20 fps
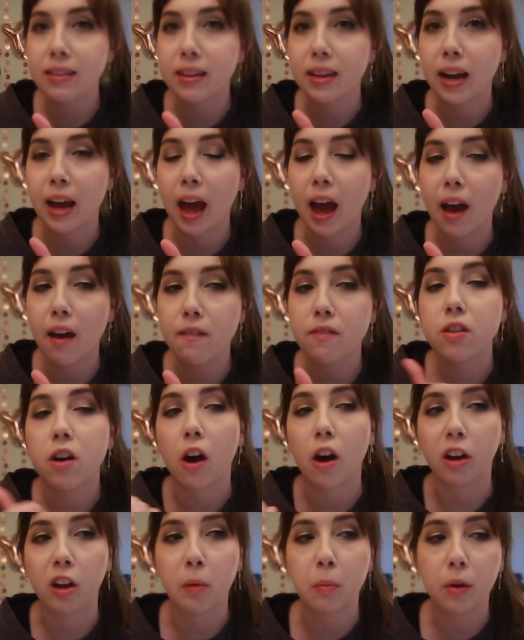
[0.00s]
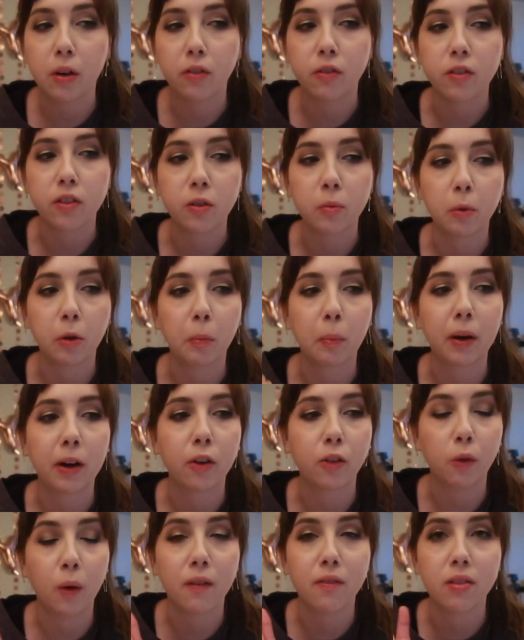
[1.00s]
and I have the audiobook for this book, but I
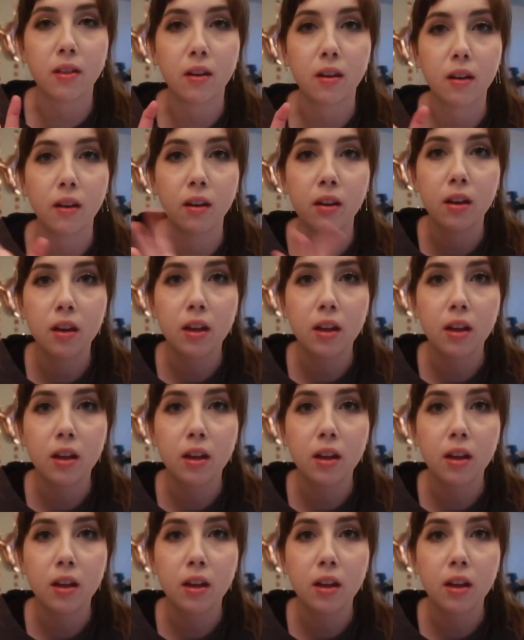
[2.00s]
also have the